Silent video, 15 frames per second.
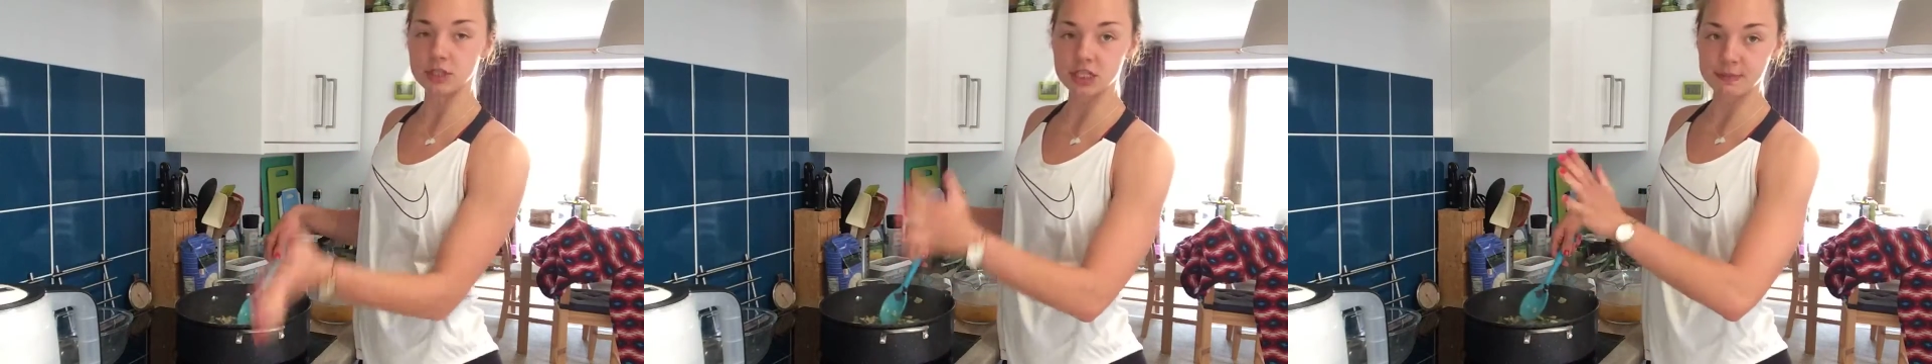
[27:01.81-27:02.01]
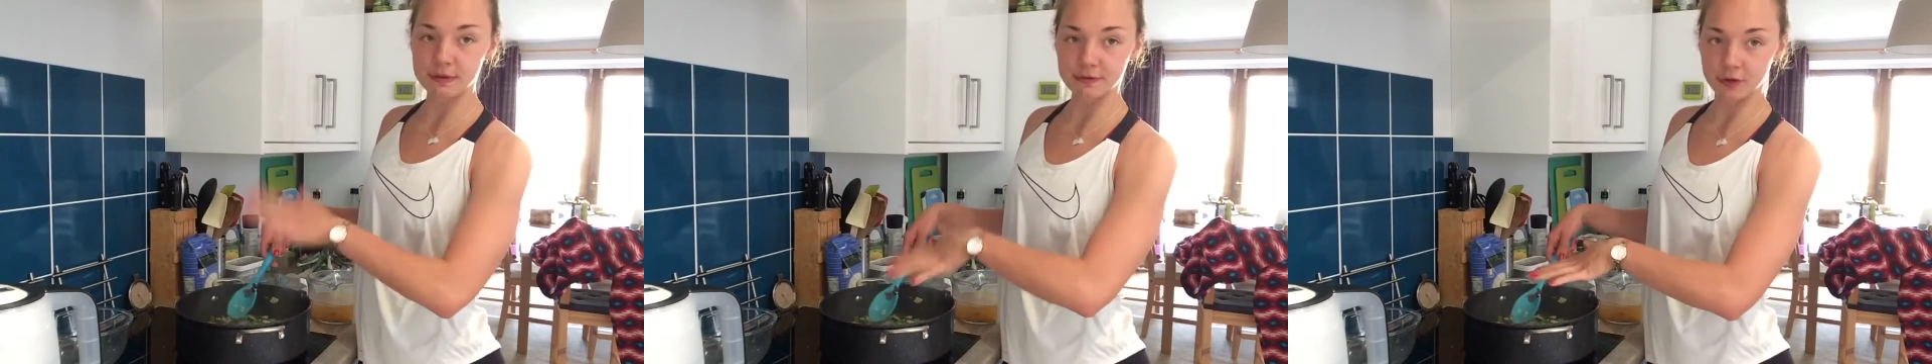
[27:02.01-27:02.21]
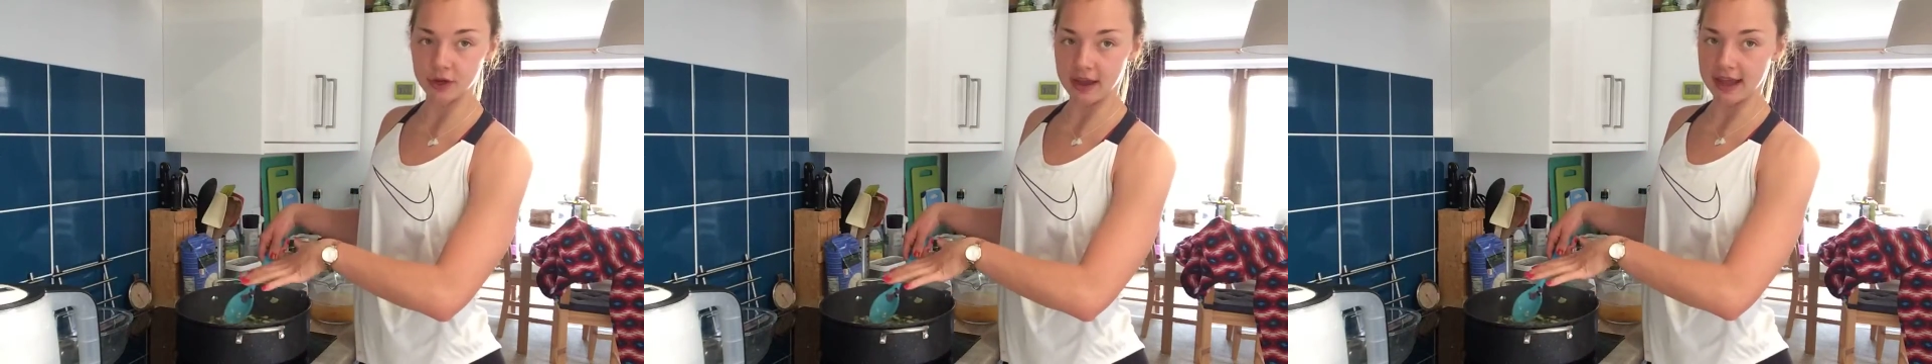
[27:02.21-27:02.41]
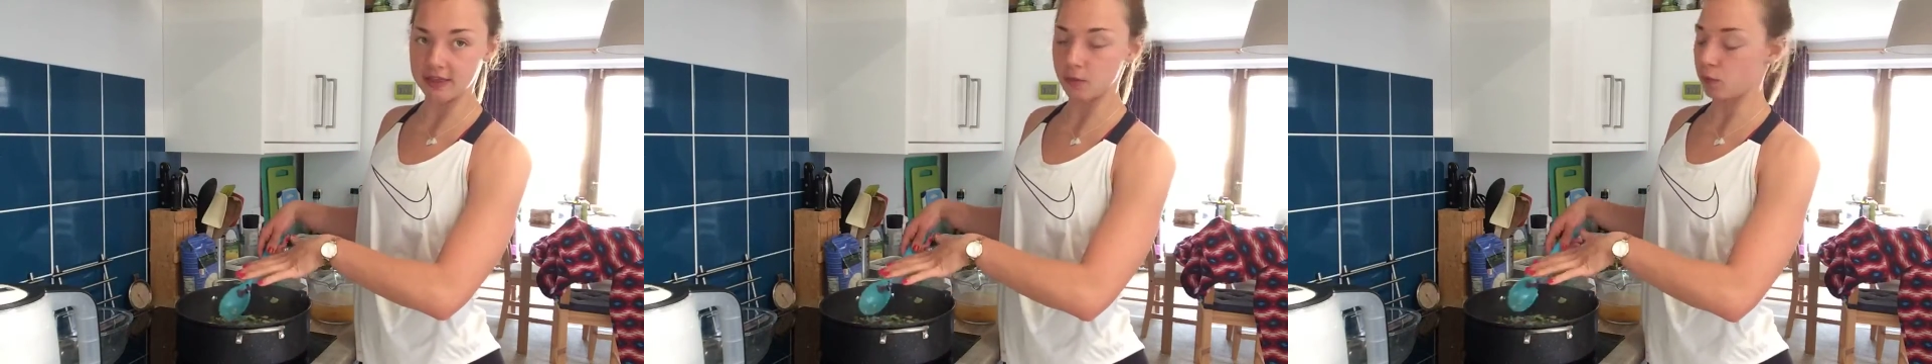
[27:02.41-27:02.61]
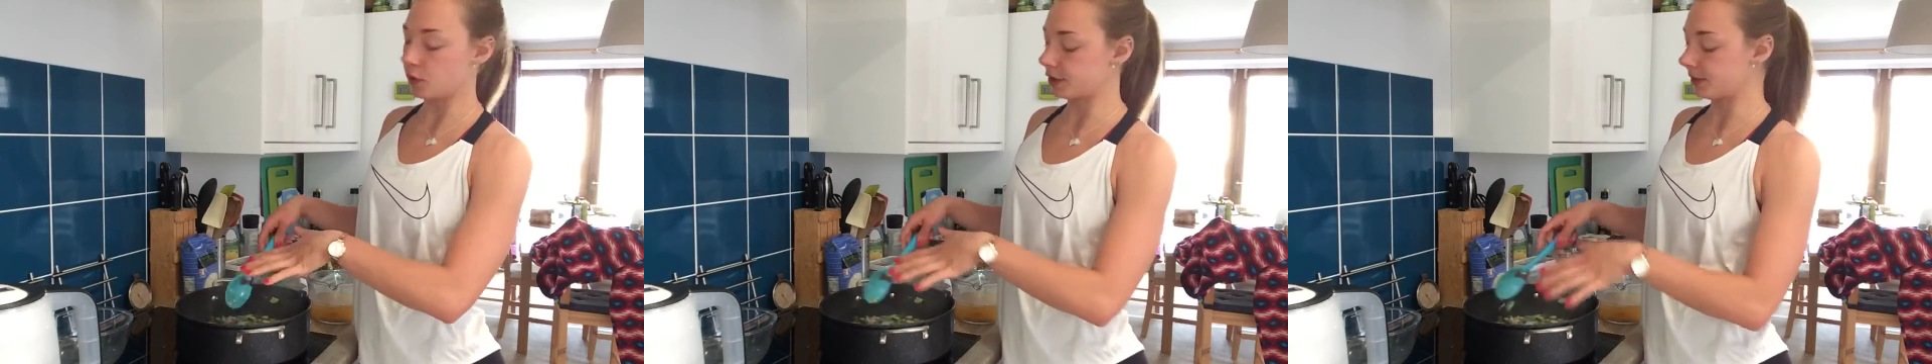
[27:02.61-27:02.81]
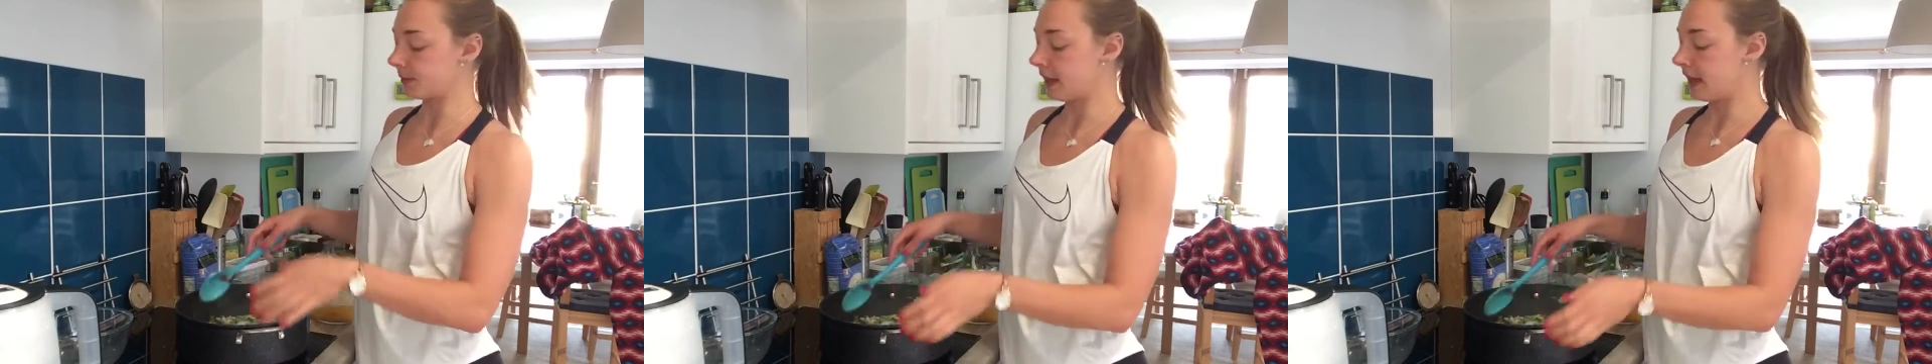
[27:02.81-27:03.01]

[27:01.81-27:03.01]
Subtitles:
just before you add the water,